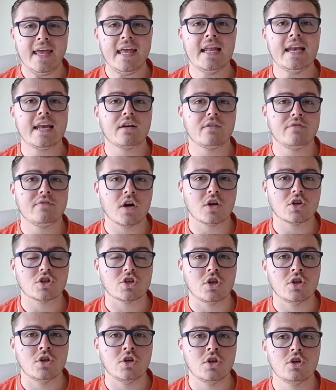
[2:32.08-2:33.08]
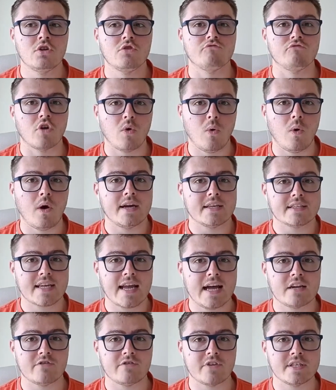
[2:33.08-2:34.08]
healing function requires
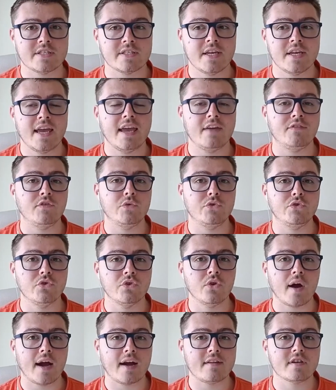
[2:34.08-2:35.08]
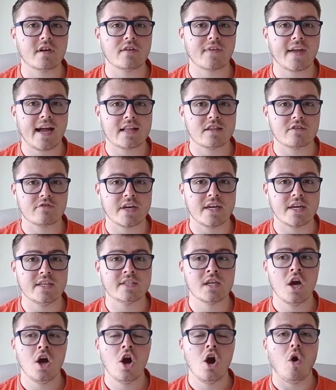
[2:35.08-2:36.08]
calories. If you do not have enough
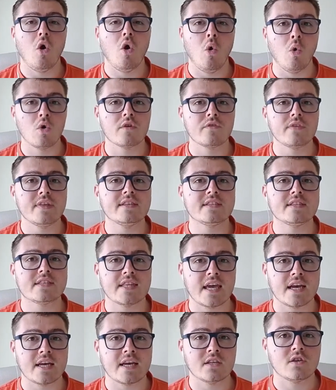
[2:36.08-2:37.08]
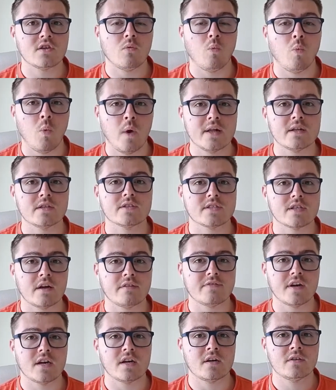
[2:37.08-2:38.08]
calories, all of these things will
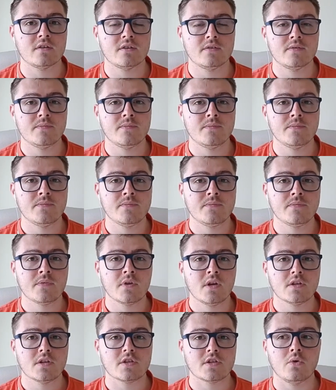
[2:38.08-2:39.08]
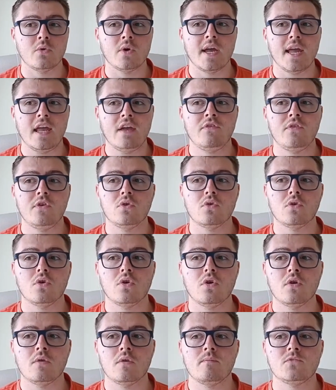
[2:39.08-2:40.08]
suffer. So if
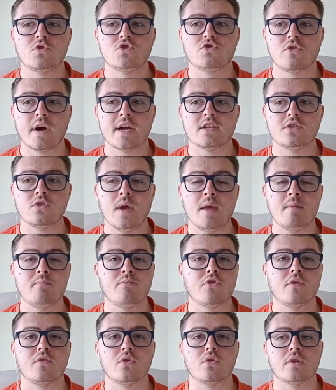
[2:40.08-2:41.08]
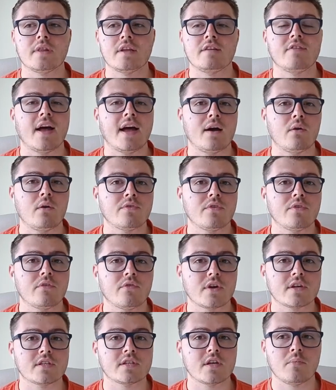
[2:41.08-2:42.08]
you're trying to improve your liver health,
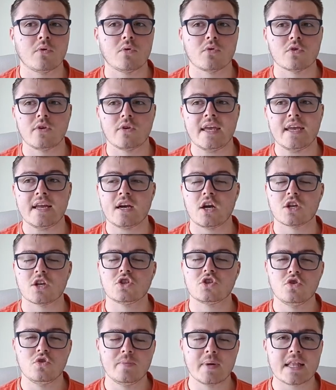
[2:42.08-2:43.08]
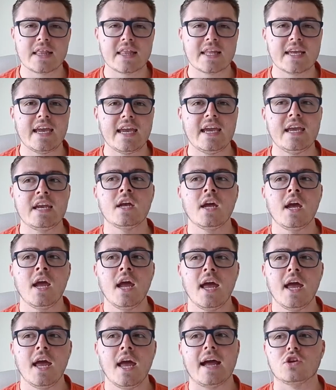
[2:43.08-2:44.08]
for example, you're eating like super clean
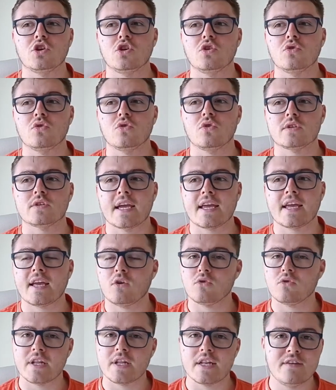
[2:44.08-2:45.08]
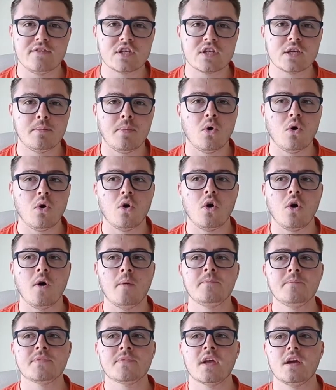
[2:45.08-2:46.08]
and you're taking all the liver
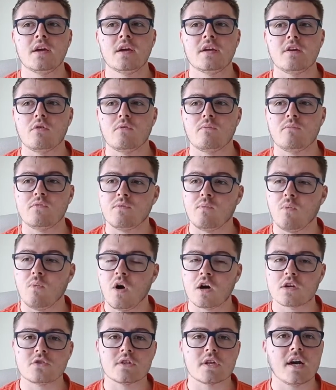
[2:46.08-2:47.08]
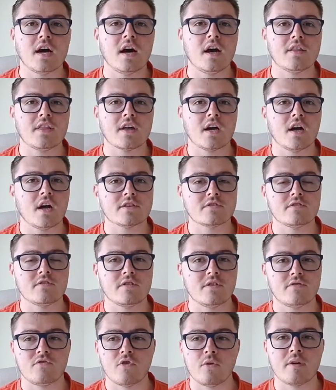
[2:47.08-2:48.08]
support, you've worked on the gut's
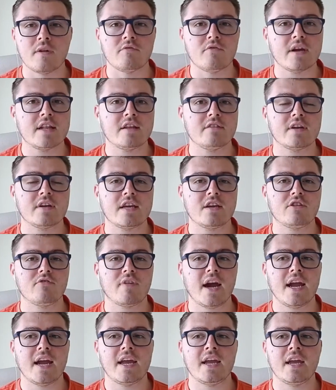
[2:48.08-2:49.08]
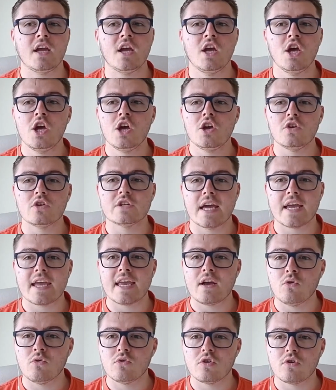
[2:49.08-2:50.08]
doing really, really great. You're
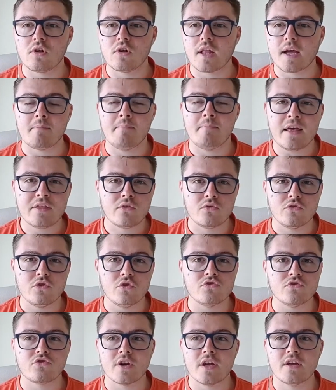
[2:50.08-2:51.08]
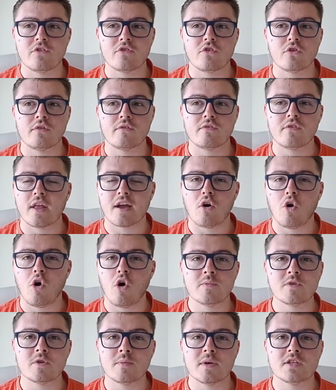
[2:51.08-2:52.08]
taking all your like methyl nutrients, or you've like
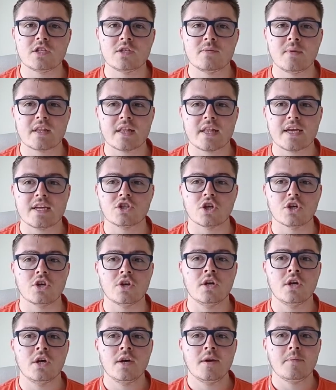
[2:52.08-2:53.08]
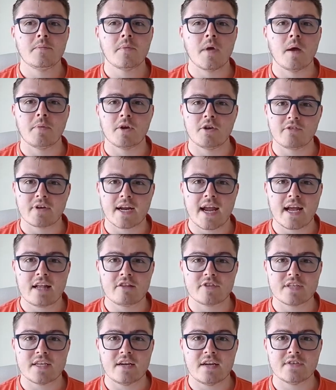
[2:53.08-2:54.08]
optimized your methylation, but you're in a
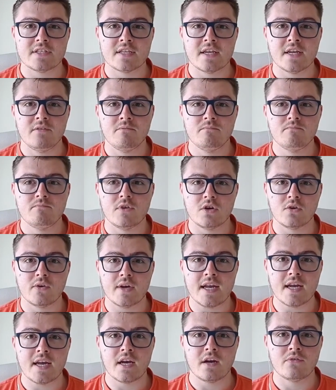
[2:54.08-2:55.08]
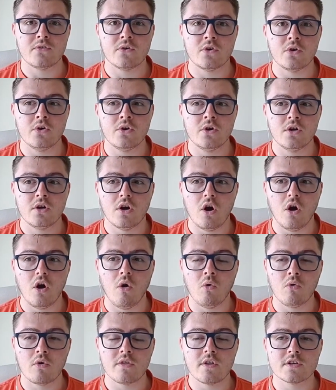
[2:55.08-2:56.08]
calorie deficit, you're not eating enough food,
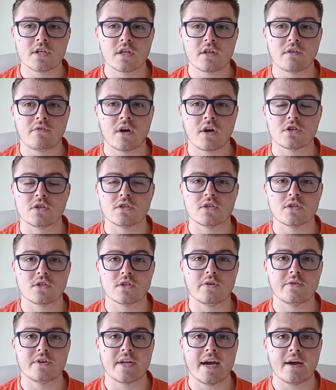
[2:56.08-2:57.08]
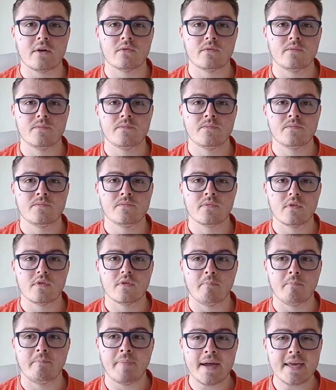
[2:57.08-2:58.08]
all of those other functions are slowed down.
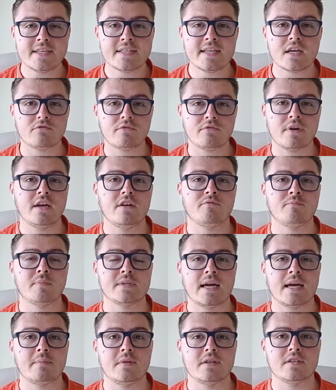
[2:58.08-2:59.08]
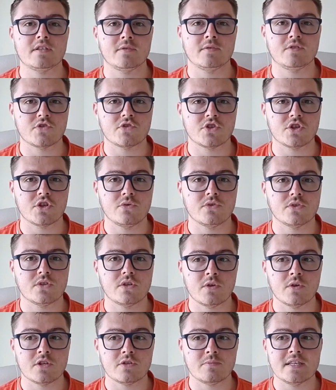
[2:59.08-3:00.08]
The basic rate of metabolism is
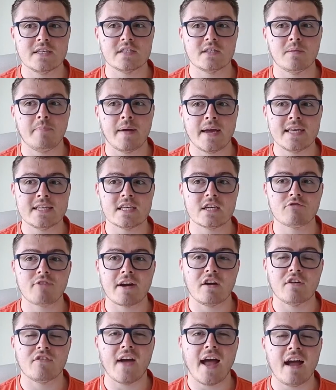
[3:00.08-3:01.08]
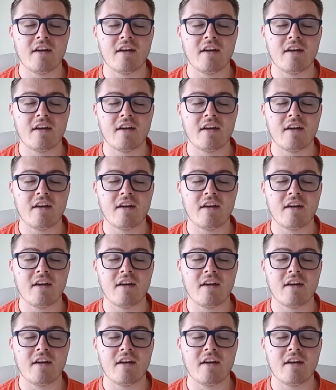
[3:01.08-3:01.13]
reduced, which means the basic rate of